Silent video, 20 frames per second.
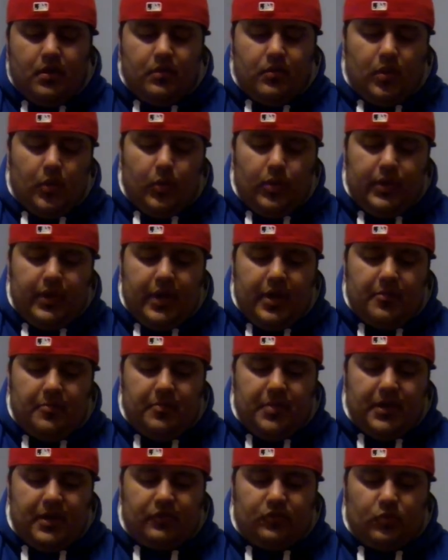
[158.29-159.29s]
but I went ahead
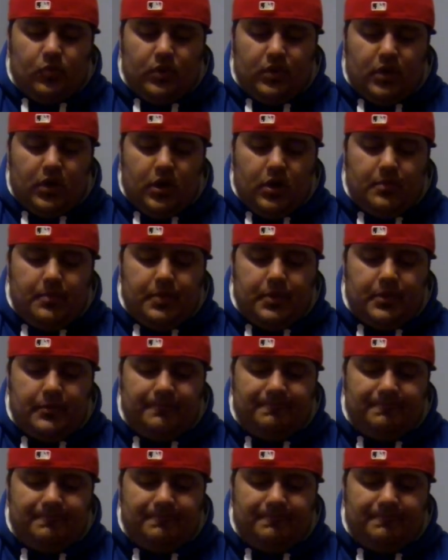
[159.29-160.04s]
and picked one up.